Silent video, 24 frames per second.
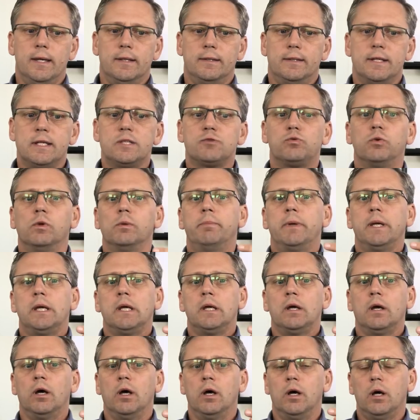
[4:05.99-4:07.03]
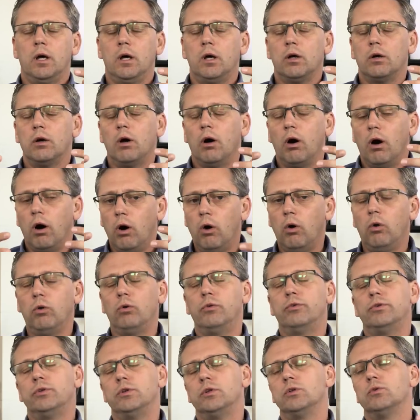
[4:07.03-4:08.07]
this will be a
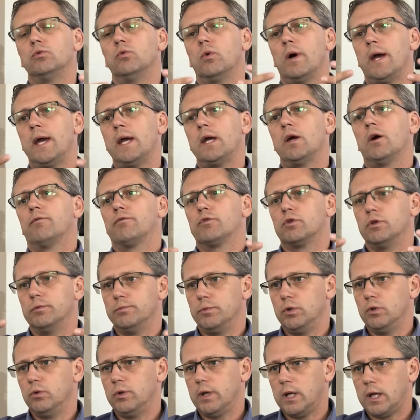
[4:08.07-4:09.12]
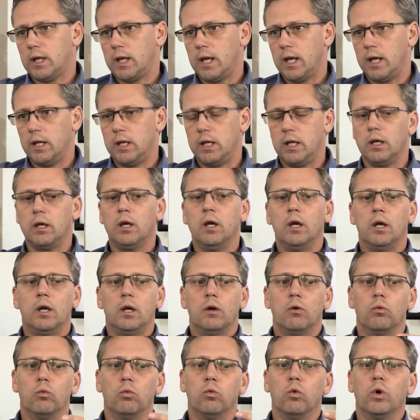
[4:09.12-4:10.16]
whole new way of communicating
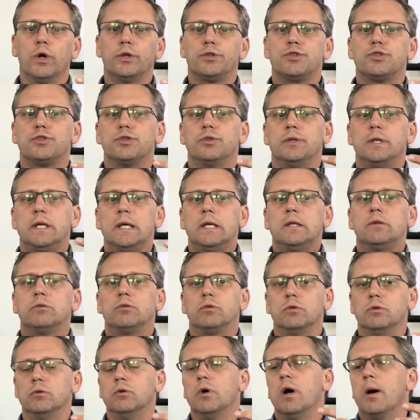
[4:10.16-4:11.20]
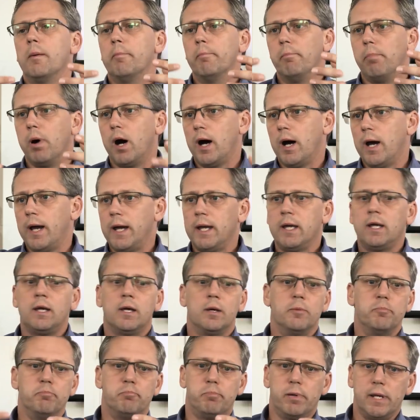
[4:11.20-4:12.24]
what you need to buy,
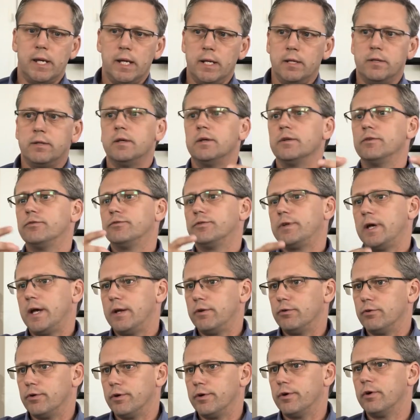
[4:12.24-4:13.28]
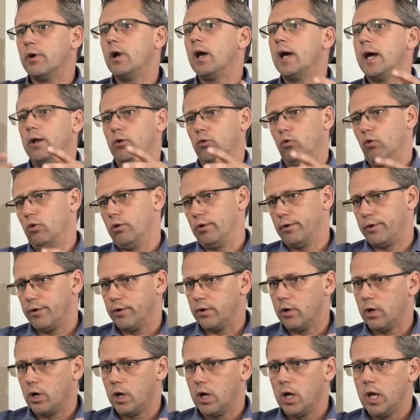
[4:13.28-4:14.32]
bid, tender, and
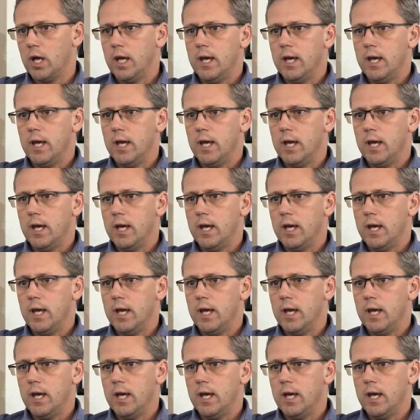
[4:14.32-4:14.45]
order.